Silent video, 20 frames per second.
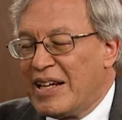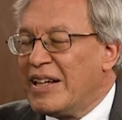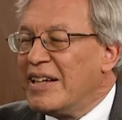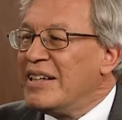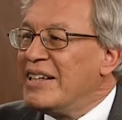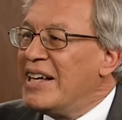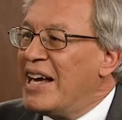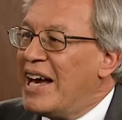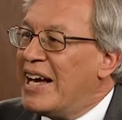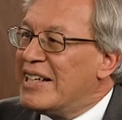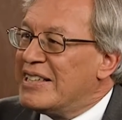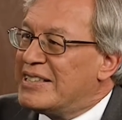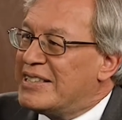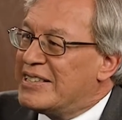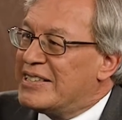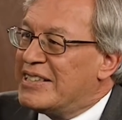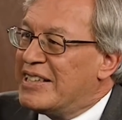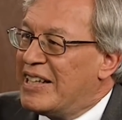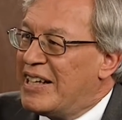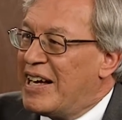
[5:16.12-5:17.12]

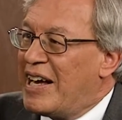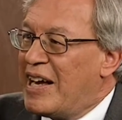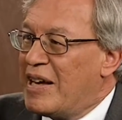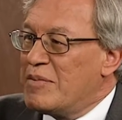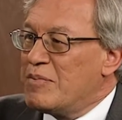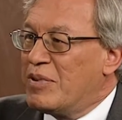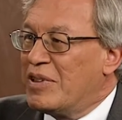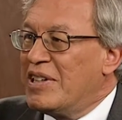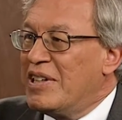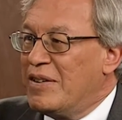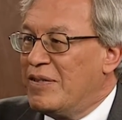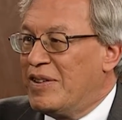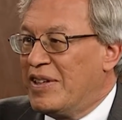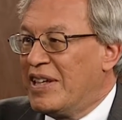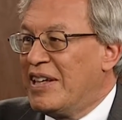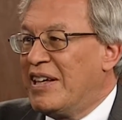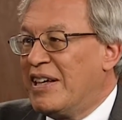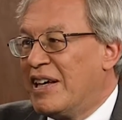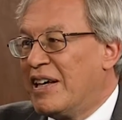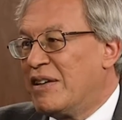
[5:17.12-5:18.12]
Yes, I believe he
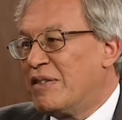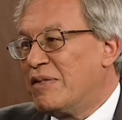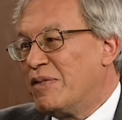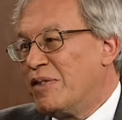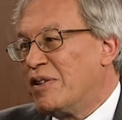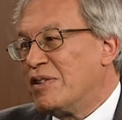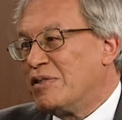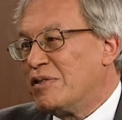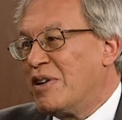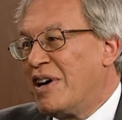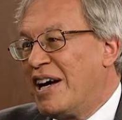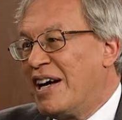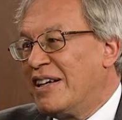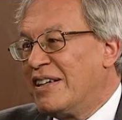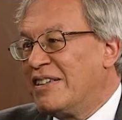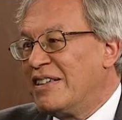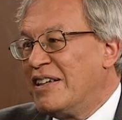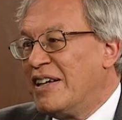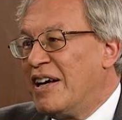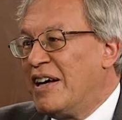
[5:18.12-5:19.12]
can get a fair
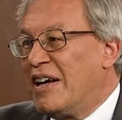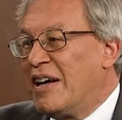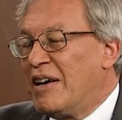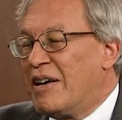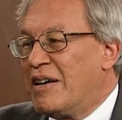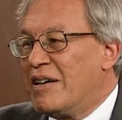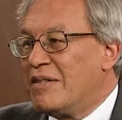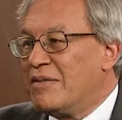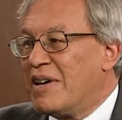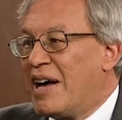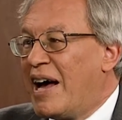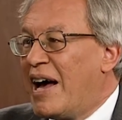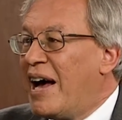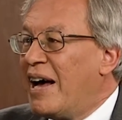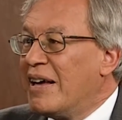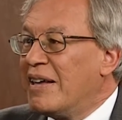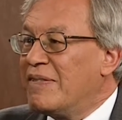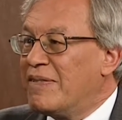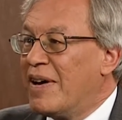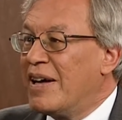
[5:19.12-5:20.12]
trial.
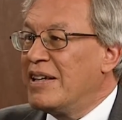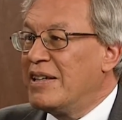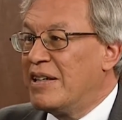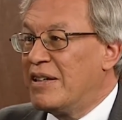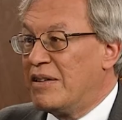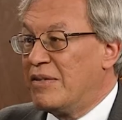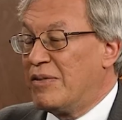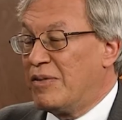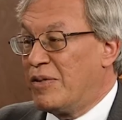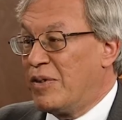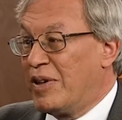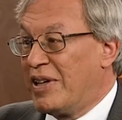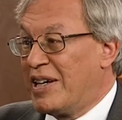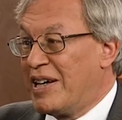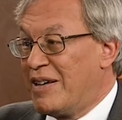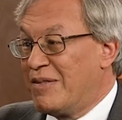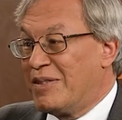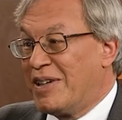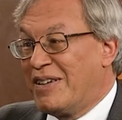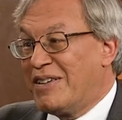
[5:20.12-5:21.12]
I find it very
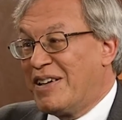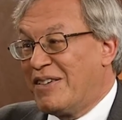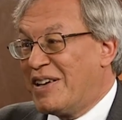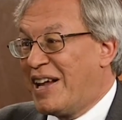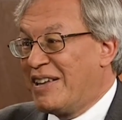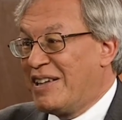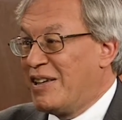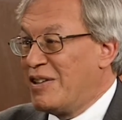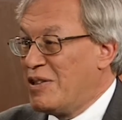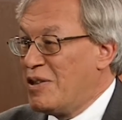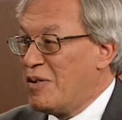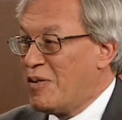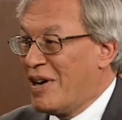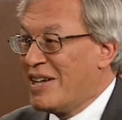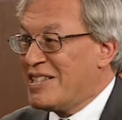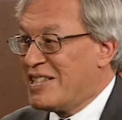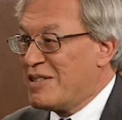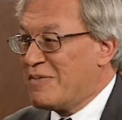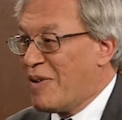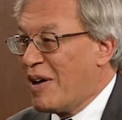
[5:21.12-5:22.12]
I think
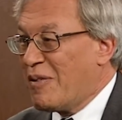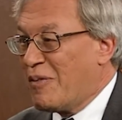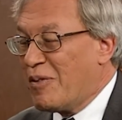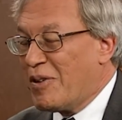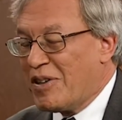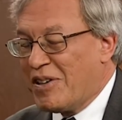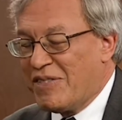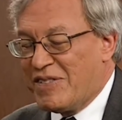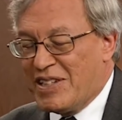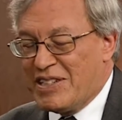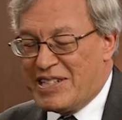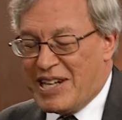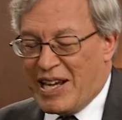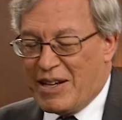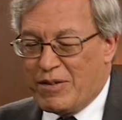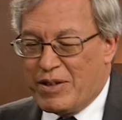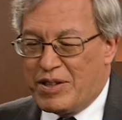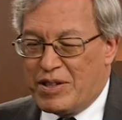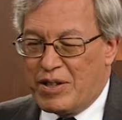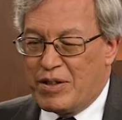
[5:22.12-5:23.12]
nuance is my word of the day
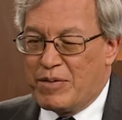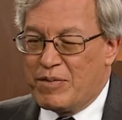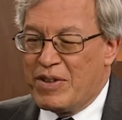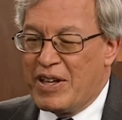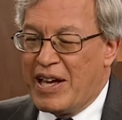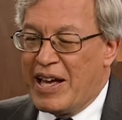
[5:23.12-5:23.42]
with you.